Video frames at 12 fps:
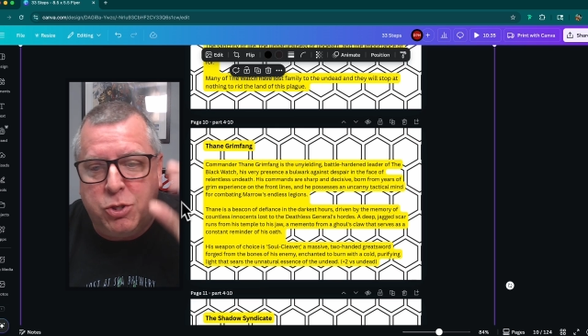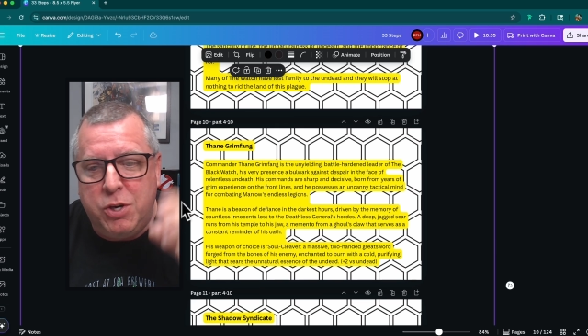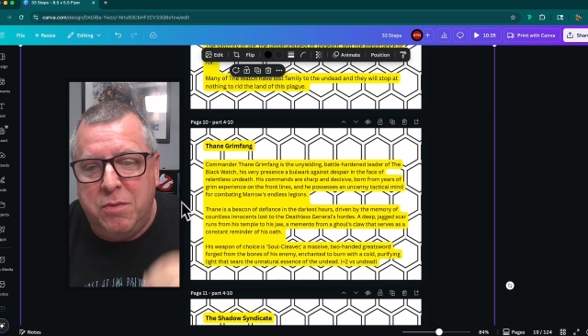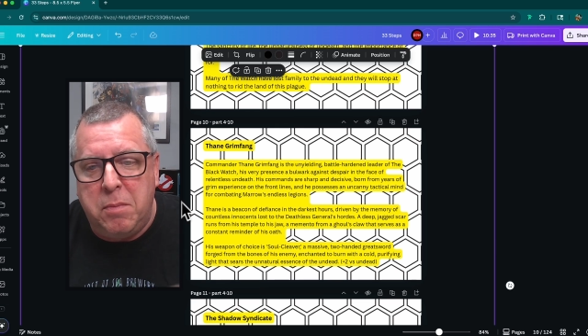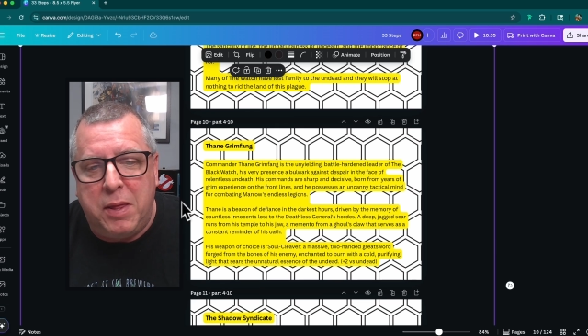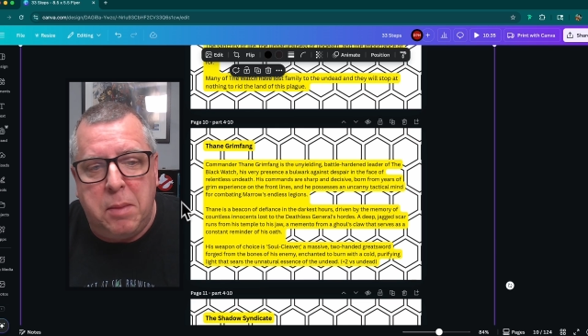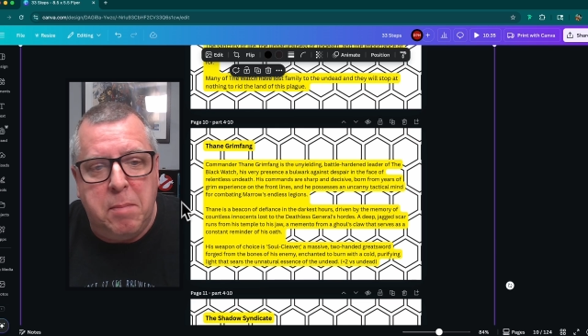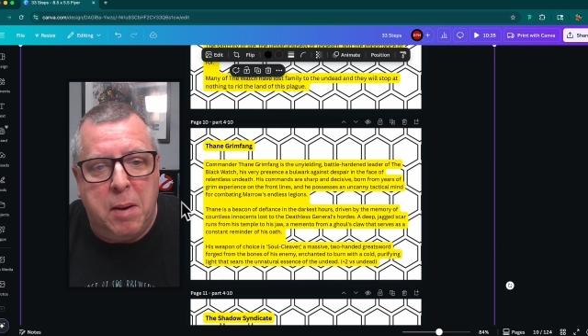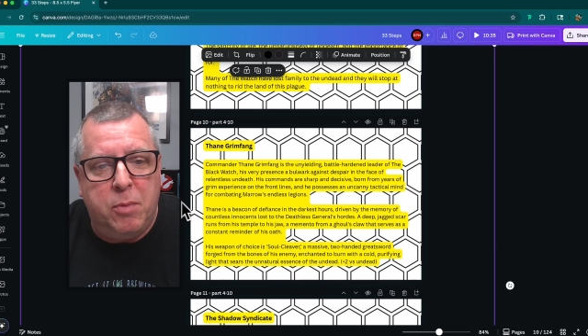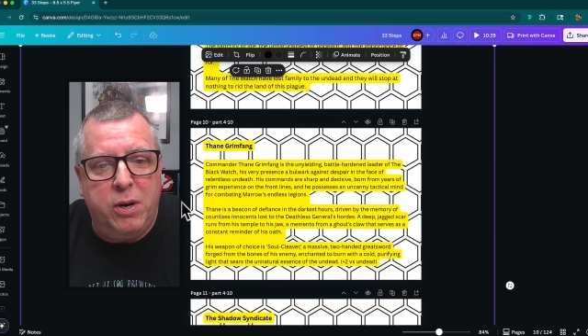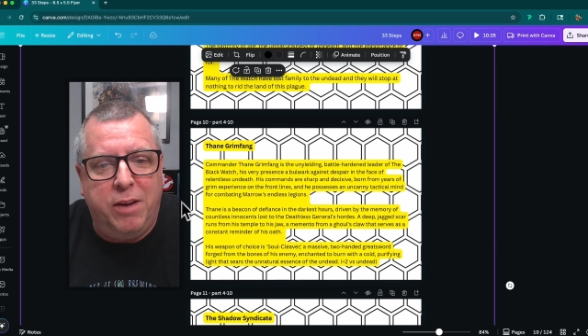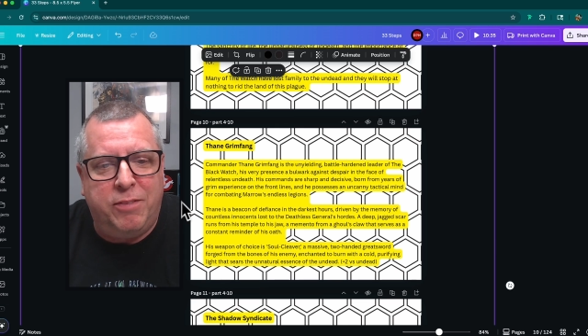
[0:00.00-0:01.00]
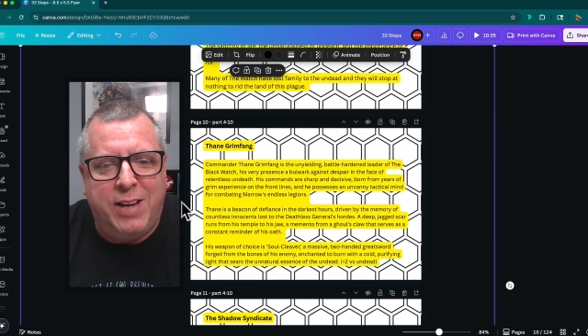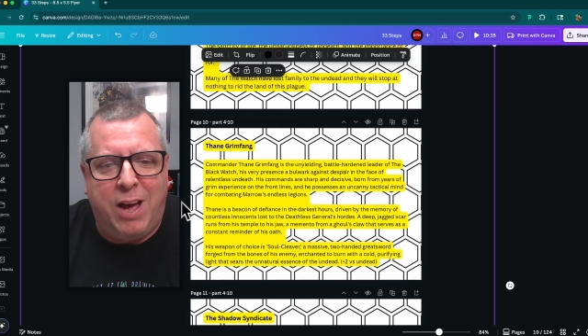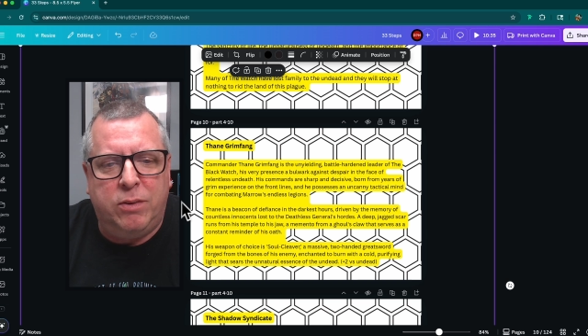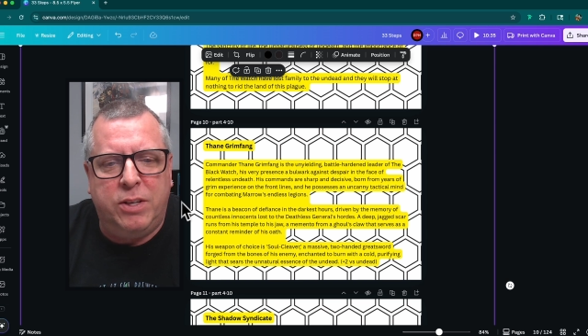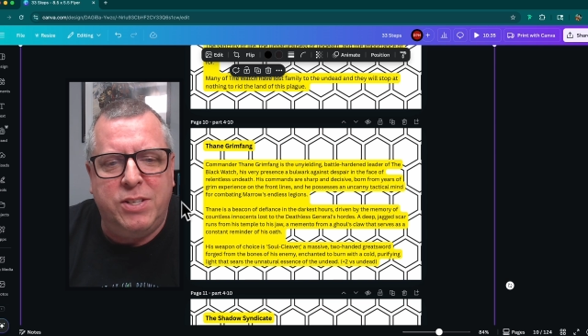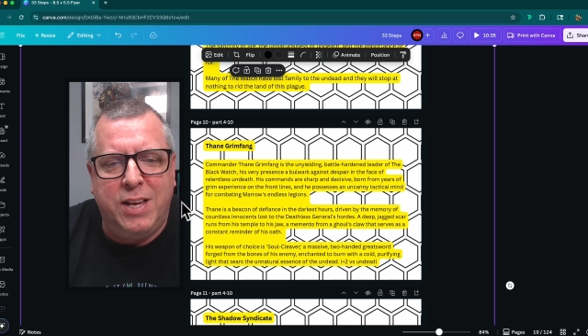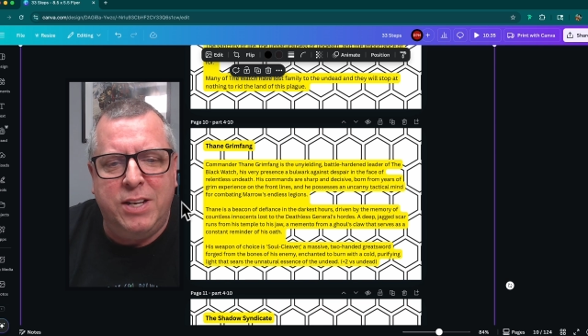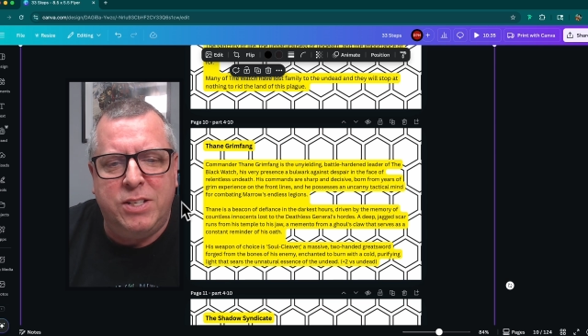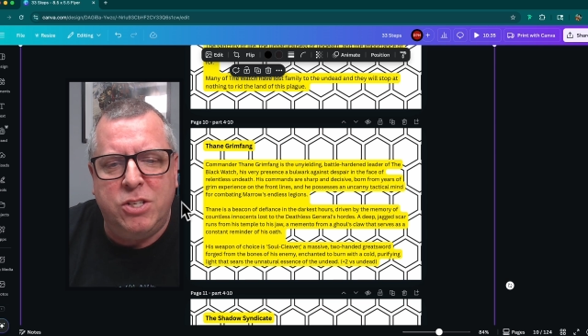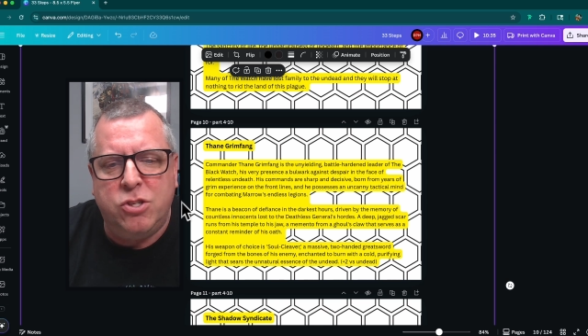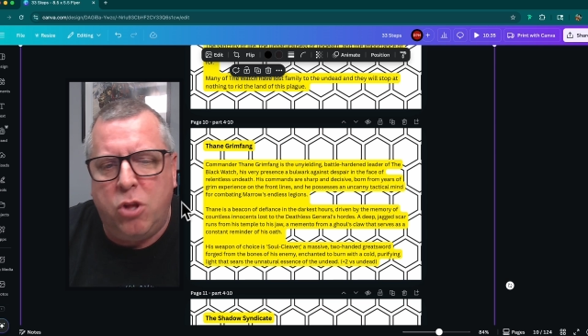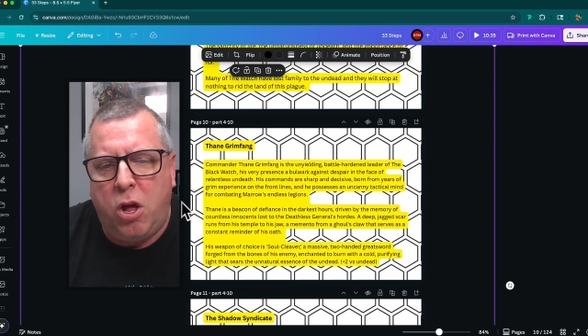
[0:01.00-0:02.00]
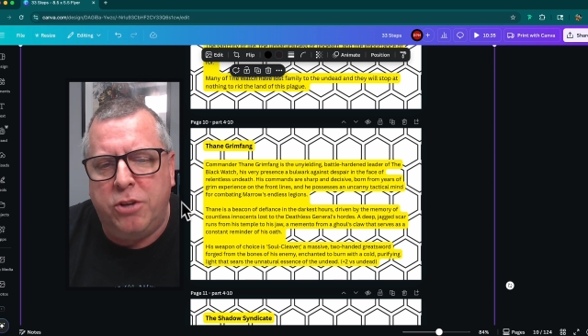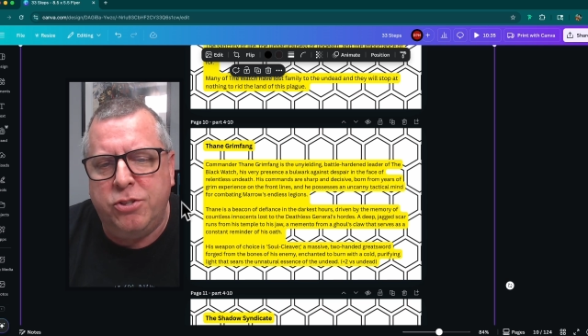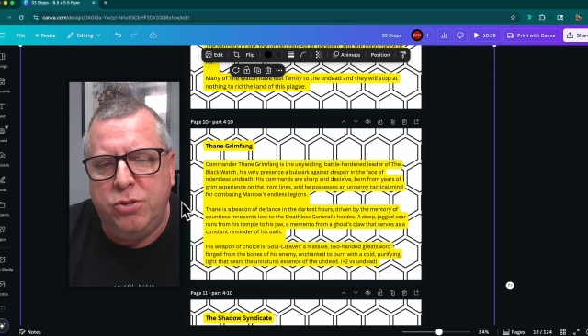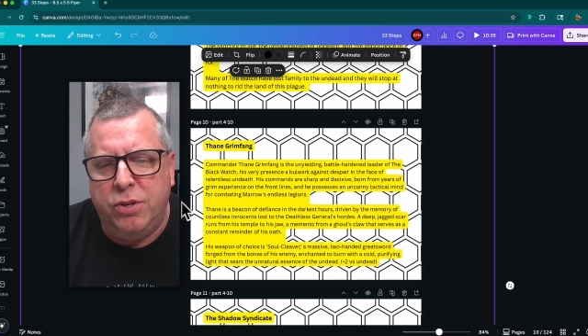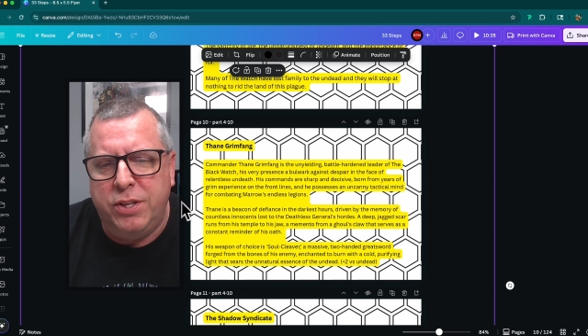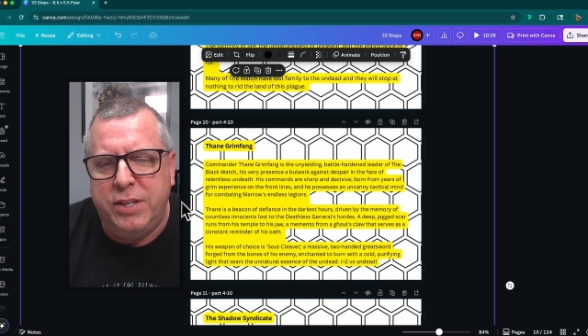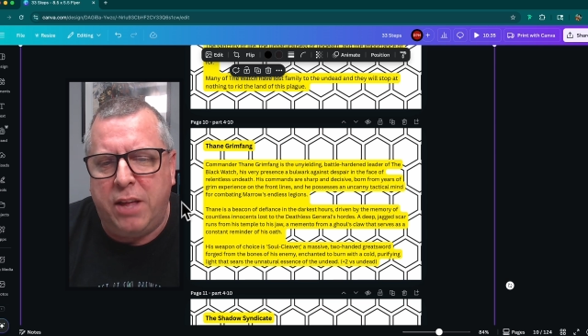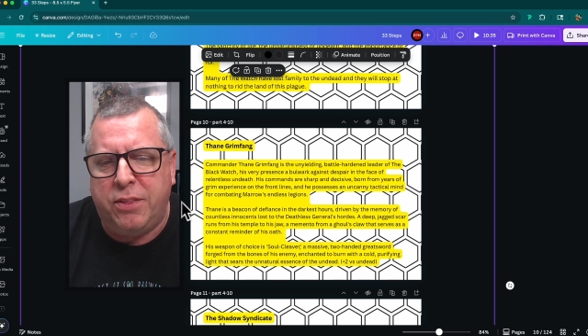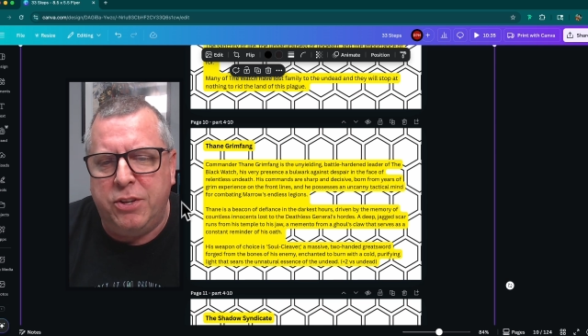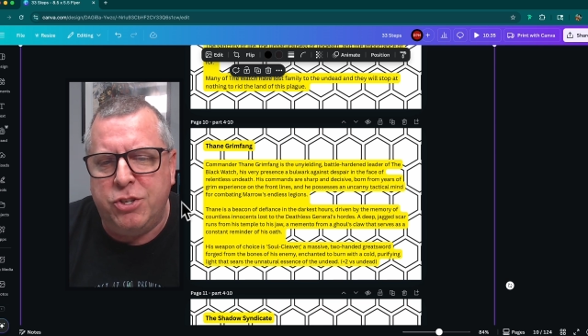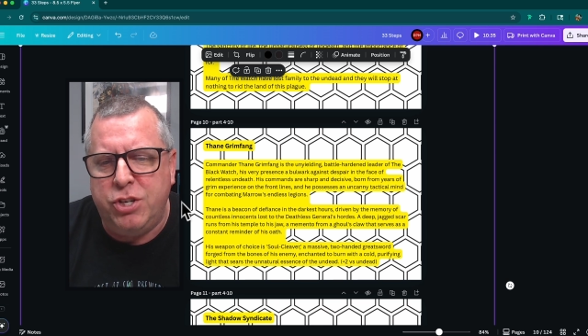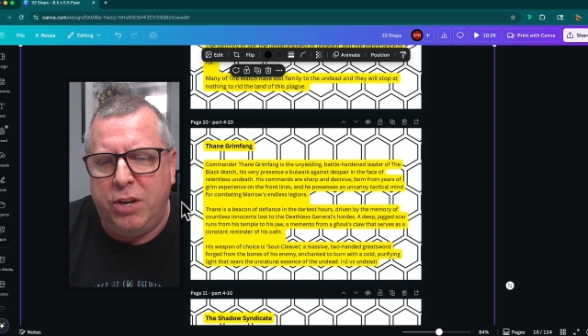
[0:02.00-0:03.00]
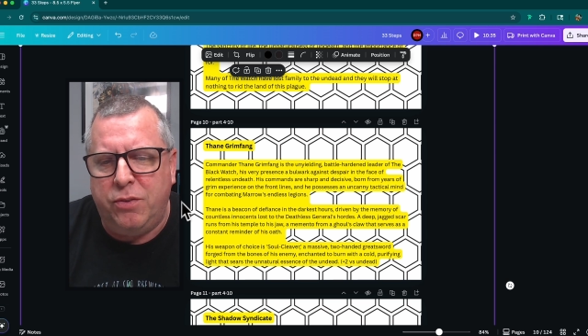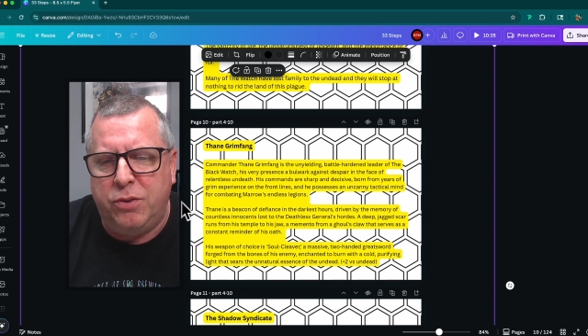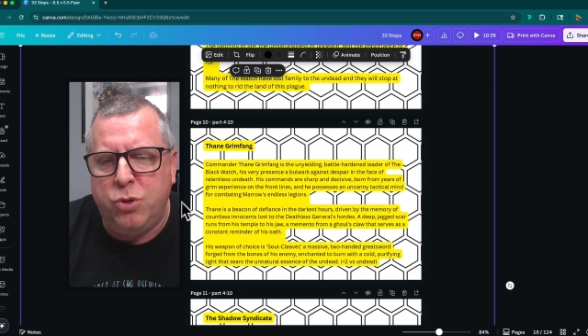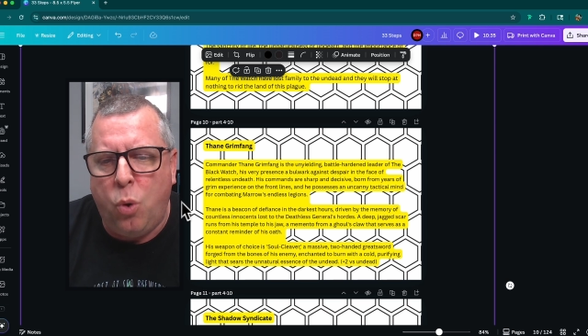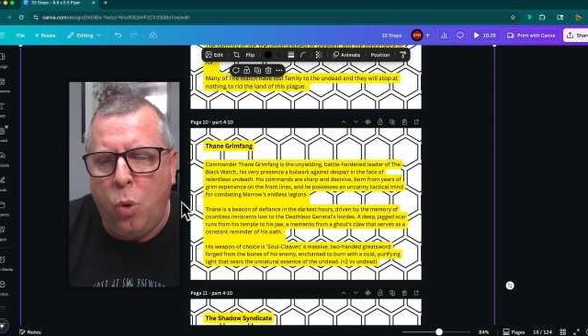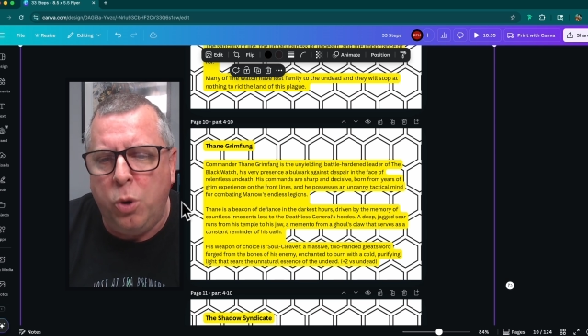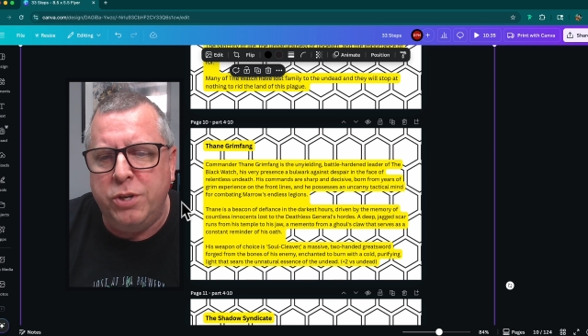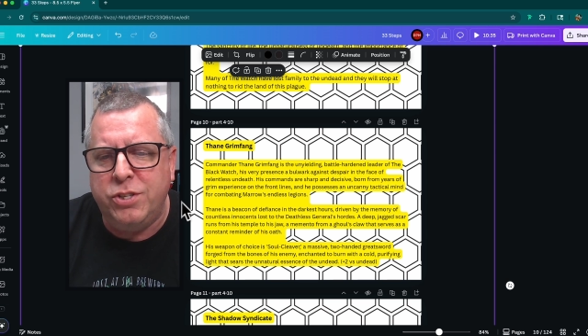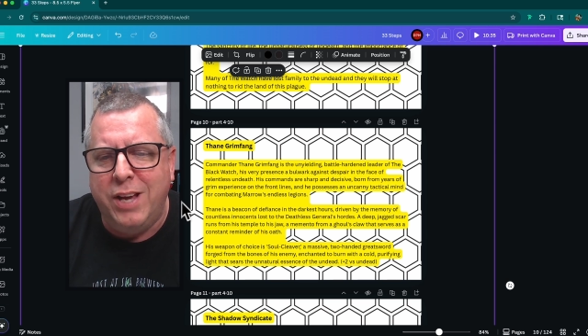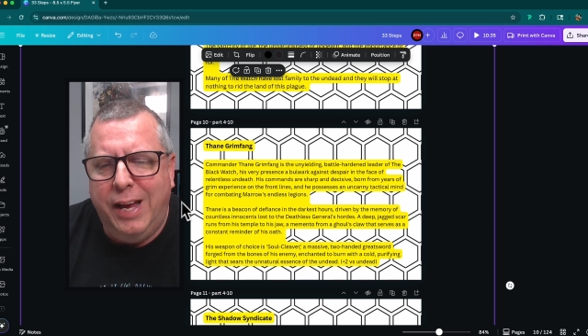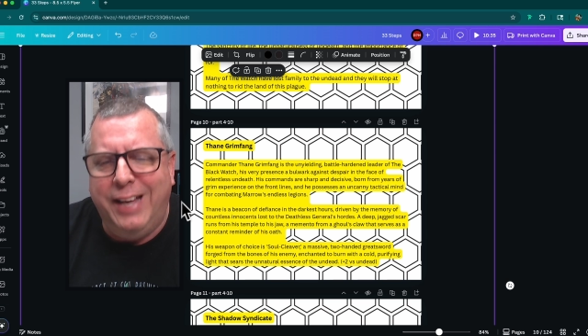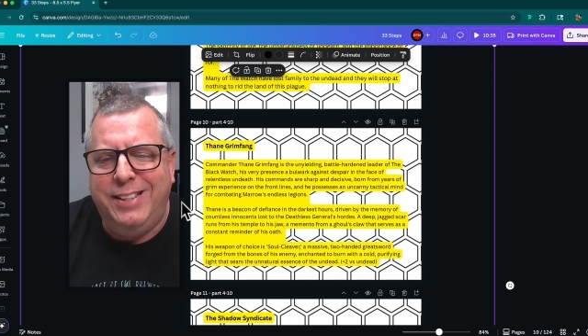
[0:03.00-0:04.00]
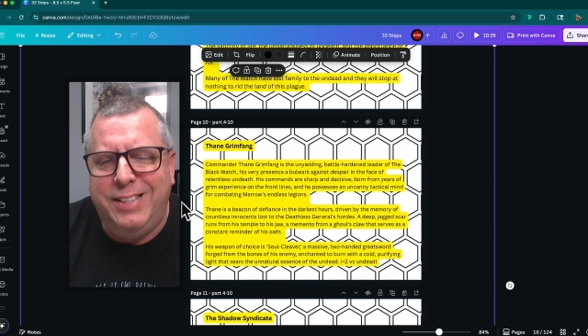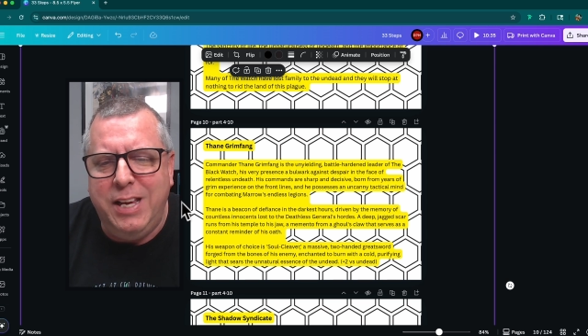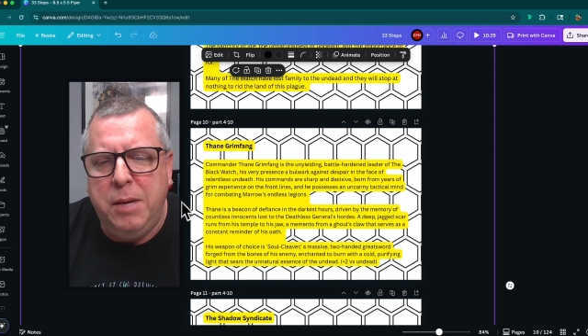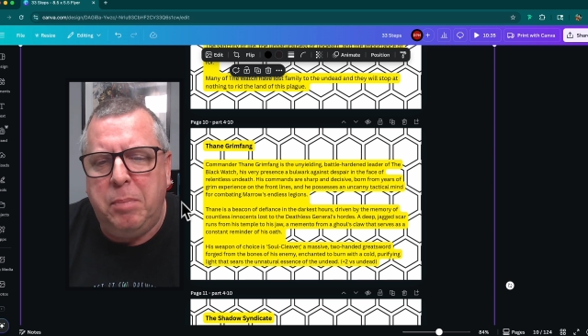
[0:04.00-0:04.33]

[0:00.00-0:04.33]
driven by the memory of countless innocents lost to the deathless general's hordes. A deep,